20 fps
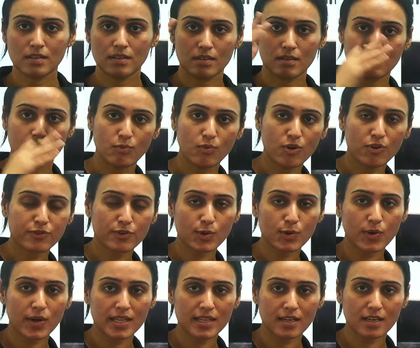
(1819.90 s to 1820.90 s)
move to
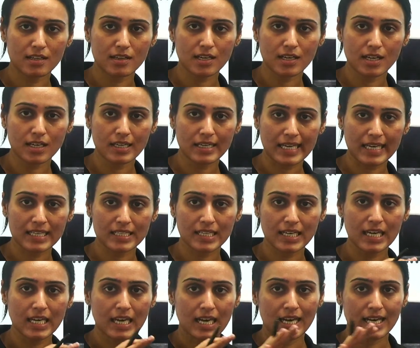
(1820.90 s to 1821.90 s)
another container.
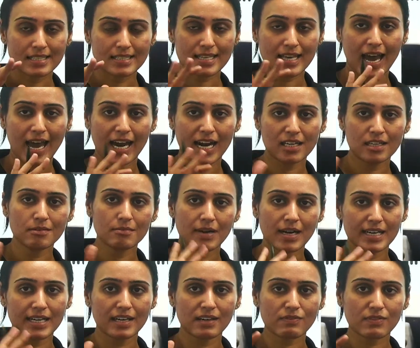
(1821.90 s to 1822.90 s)
Sand, mud,
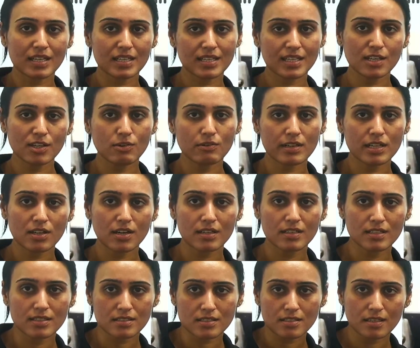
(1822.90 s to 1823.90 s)
everything, you will not
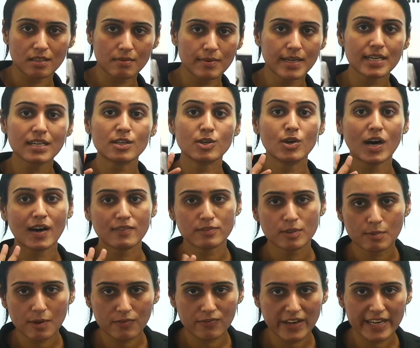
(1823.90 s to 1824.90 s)
disturb it. You have to be
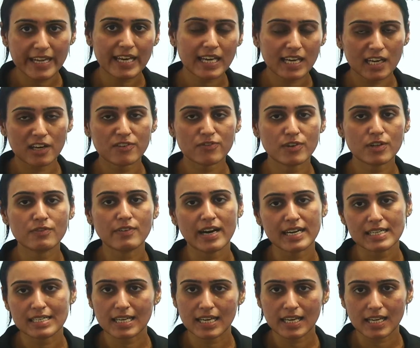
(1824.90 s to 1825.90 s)
very careful while
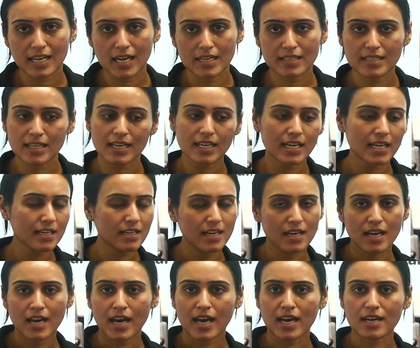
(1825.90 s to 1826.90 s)
decanting it,
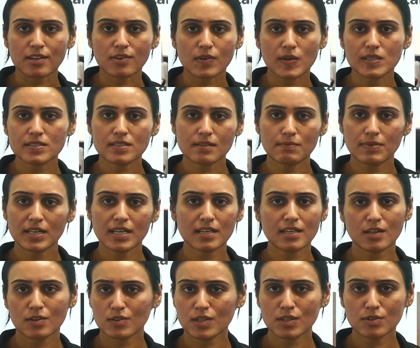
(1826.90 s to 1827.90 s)
and you can separate
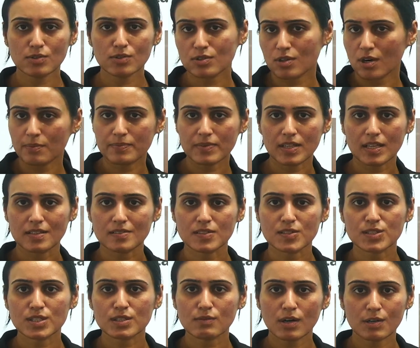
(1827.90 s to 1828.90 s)
out the two components. This
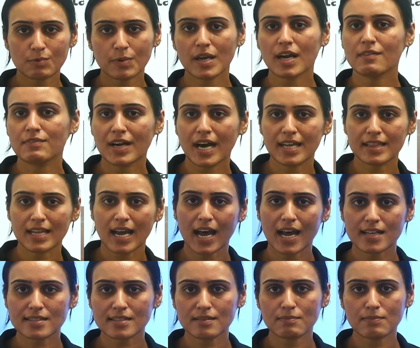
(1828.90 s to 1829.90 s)
is what we have done, as
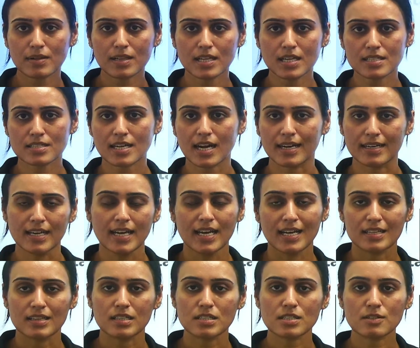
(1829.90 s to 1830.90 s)
simple as that.
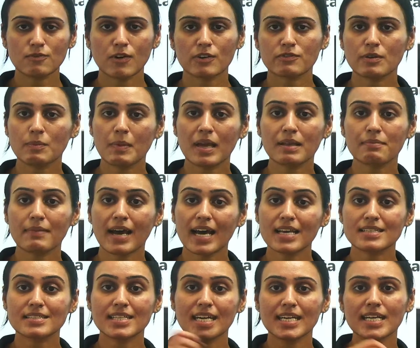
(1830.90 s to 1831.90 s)
This is what we mean by
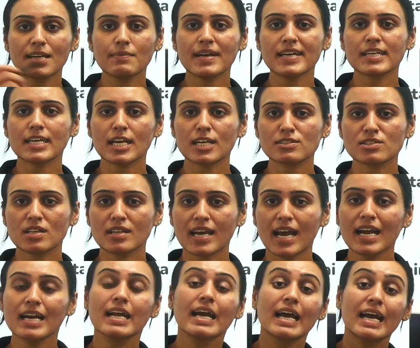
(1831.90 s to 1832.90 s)
sedimentation
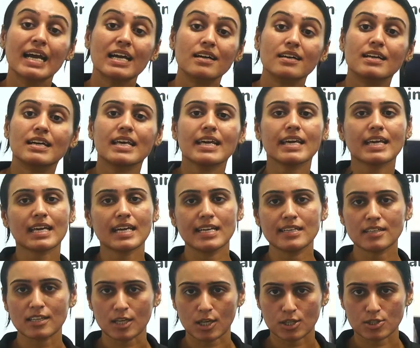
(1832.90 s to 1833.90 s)
and
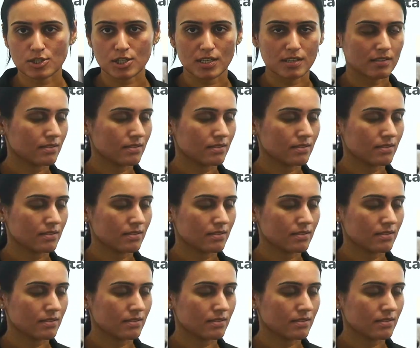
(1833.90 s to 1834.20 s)
decantation.